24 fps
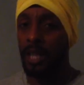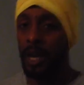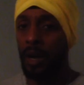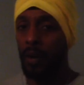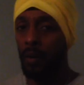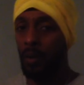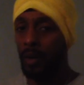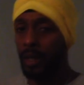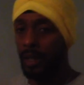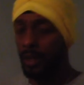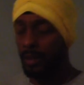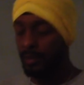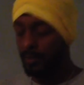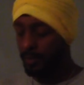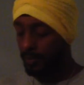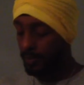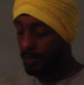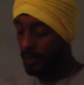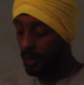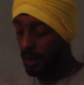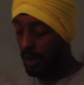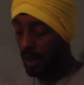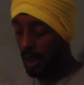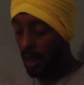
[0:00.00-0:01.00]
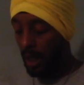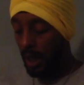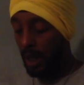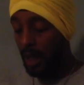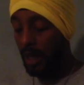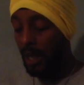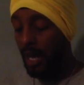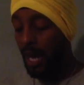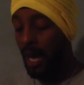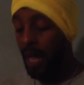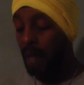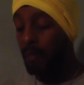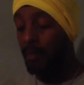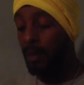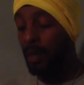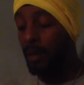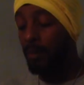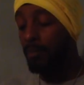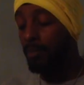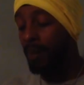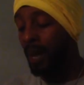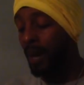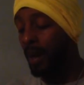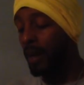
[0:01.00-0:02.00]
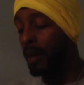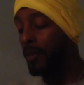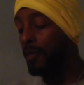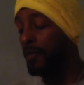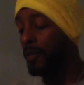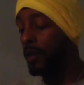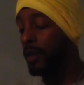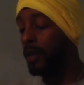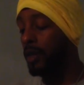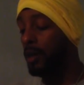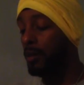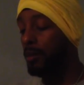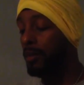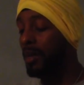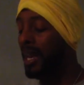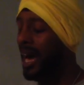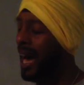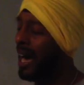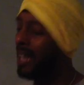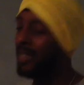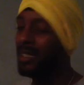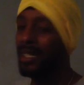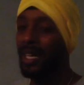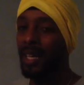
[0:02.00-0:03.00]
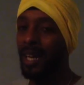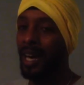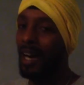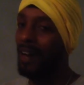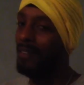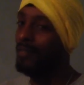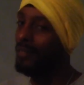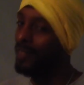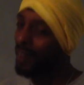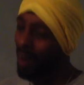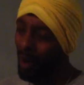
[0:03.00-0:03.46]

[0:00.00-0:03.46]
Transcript: Yahweh. It had been better for them not to have